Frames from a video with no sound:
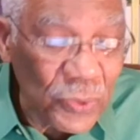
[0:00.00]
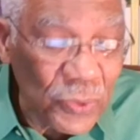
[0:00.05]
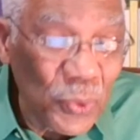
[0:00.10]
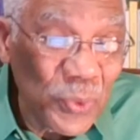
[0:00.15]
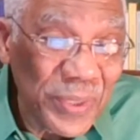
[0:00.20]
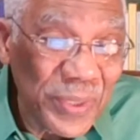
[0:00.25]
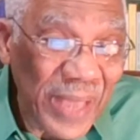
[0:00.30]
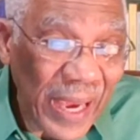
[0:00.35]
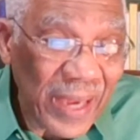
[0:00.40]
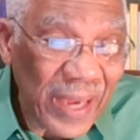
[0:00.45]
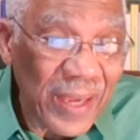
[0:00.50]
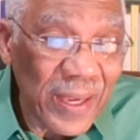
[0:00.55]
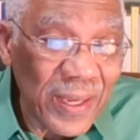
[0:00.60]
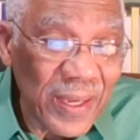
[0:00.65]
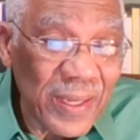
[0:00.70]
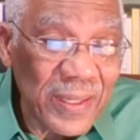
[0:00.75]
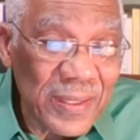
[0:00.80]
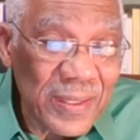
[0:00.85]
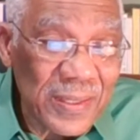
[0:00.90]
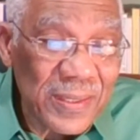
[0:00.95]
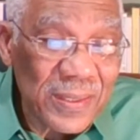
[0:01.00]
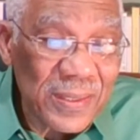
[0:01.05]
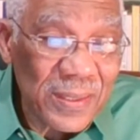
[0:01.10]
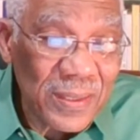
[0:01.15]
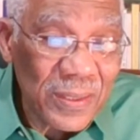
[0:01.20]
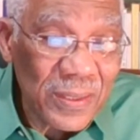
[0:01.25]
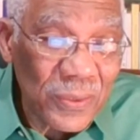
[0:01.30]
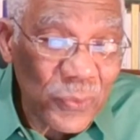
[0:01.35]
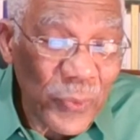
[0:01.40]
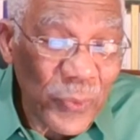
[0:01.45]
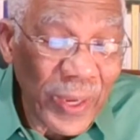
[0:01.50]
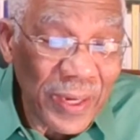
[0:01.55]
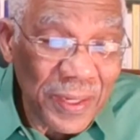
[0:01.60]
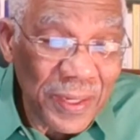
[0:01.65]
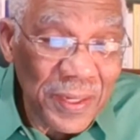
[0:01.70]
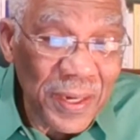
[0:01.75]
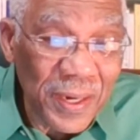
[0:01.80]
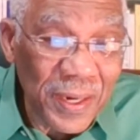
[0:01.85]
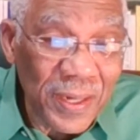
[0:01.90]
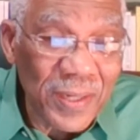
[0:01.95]
decades, 20
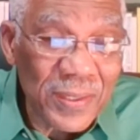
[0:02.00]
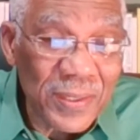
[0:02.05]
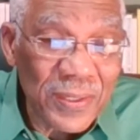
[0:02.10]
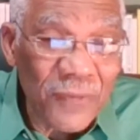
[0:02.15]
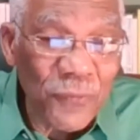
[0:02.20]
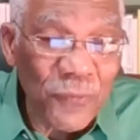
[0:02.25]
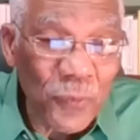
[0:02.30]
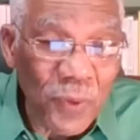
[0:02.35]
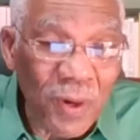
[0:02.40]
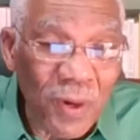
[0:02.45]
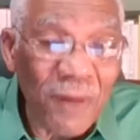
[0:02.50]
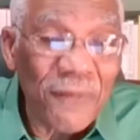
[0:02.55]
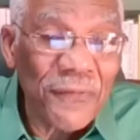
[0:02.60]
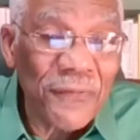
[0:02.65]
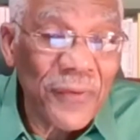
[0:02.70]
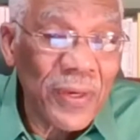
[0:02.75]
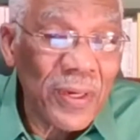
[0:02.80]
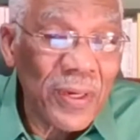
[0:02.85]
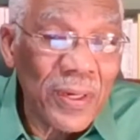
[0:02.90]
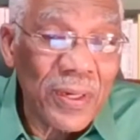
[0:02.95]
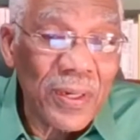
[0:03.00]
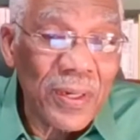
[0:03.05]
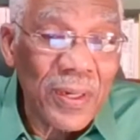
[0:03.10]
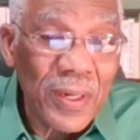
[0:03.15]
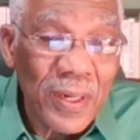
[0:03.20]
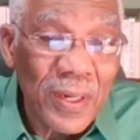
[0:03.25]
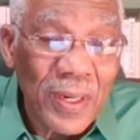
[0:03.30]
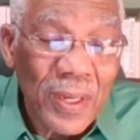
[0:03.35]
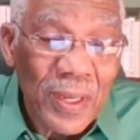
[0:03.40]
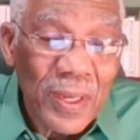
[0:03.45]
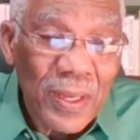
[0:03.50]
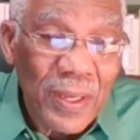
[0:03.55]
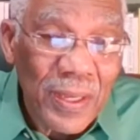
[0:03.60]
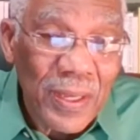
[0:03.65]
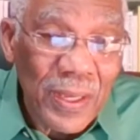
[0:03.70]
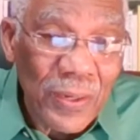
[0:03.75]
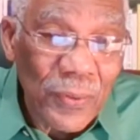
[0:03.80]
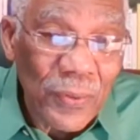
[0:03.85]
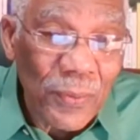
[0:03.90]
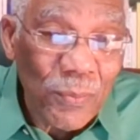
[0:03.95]
years of warfare,
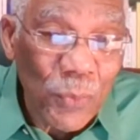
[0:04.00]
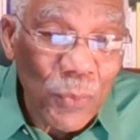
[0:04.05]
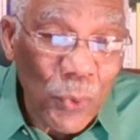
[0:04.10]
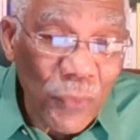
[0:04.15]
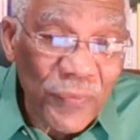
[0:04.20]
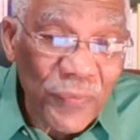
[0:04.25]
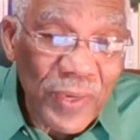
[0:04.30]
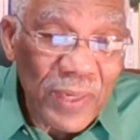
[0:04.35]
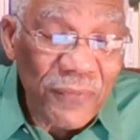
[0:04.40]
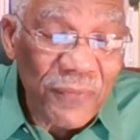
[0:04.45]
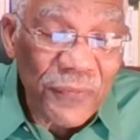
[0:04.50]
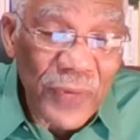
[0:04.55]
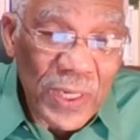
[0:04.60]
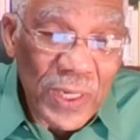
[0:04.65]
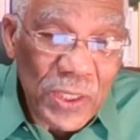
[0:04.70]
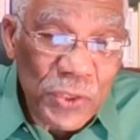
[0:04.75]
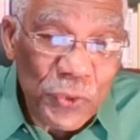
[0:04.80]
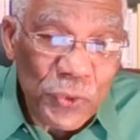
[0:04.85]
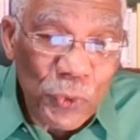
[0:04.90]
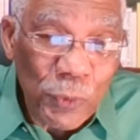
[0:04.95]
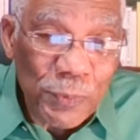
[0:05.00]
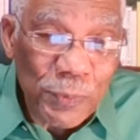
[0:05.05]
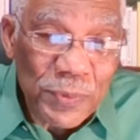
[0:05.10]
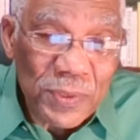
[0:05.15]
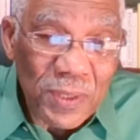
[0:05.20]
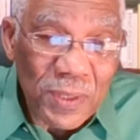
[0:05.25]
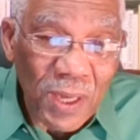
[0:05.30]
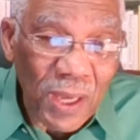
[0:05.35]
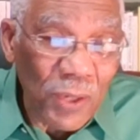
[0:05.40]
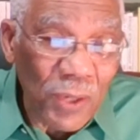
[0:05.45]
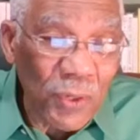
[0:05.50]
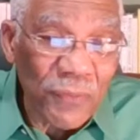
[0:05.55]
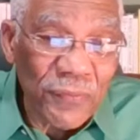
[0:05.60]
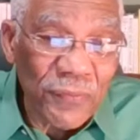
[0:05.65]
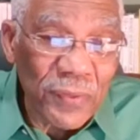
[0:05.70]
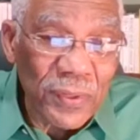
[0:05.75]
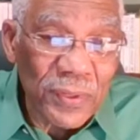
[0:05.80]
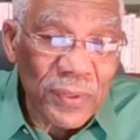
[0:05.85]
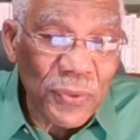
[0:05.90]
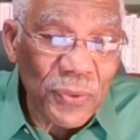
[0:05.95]
moving French troops all
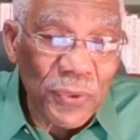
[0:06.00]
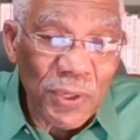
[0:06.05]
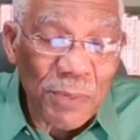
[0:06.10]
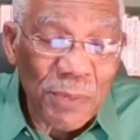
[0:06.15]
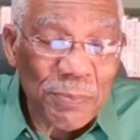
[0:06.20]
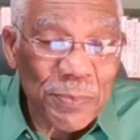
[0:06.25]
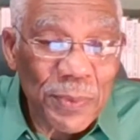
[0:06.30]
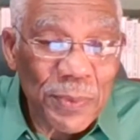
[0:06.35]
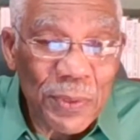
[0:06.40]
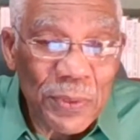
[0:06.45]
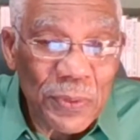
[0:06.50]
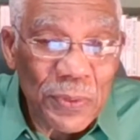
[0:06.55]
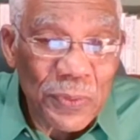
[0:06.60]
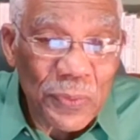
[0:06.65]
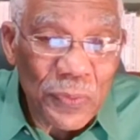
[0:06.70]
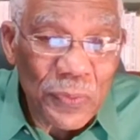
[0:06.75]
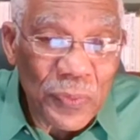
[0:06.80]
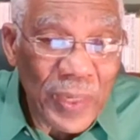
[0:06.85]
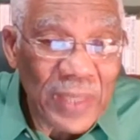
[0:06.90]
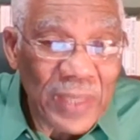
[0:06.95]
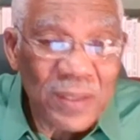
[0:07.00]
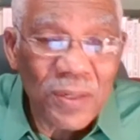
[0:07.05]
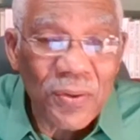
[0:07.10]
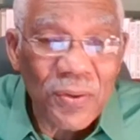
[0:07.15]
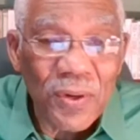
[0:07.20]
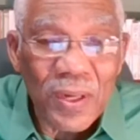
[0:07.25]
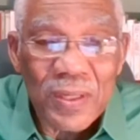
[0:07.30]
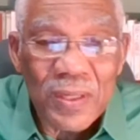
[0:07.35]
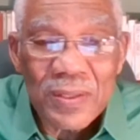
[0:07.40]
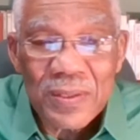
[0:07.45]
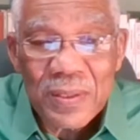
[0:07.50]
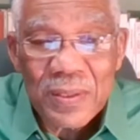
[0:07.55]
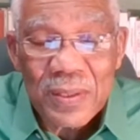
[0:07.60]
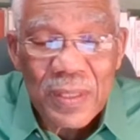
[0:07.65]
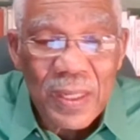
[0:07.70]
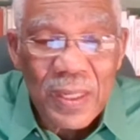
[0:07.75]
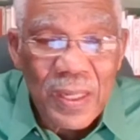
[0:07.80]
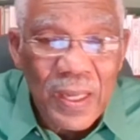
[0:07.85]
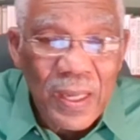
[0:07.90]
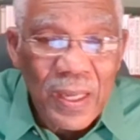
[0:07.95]
over Europe, right across
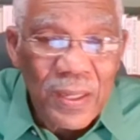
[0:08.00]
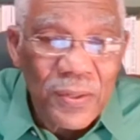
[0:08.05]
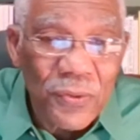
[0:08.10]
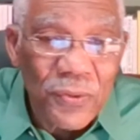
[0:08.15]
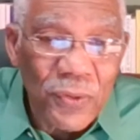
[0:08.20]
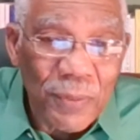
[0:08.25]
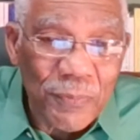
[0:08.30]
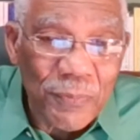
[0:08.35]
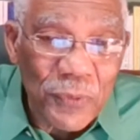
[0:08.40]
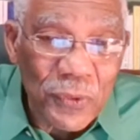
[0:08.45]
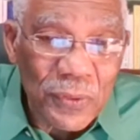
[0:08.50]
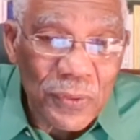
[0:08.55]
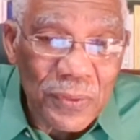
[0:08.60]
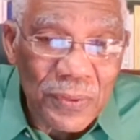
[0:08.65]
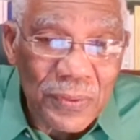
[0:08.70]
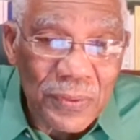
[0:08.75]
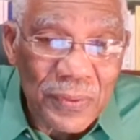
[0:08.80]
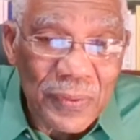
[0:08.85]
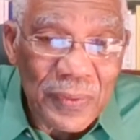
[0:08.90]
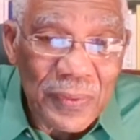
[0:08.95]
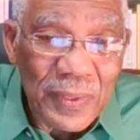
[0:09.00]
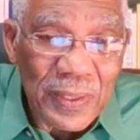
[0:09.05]
Europe to